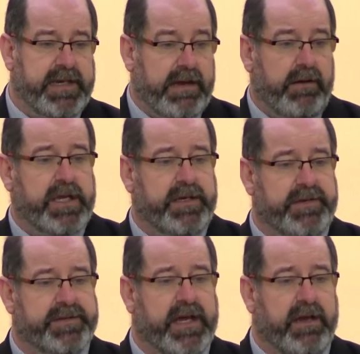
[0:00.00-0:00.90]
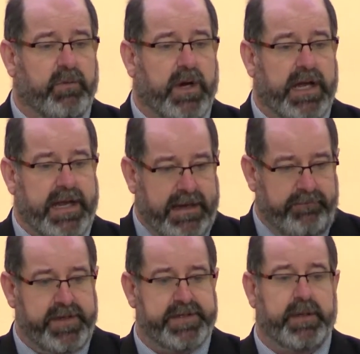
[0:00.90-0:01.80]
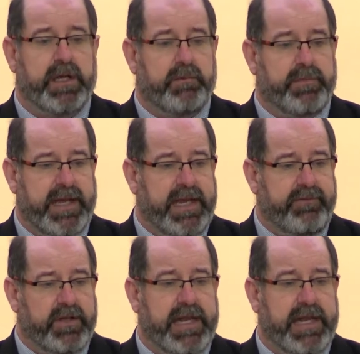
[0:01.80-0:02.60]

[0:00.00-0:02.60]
Now I understand why I have this behavior.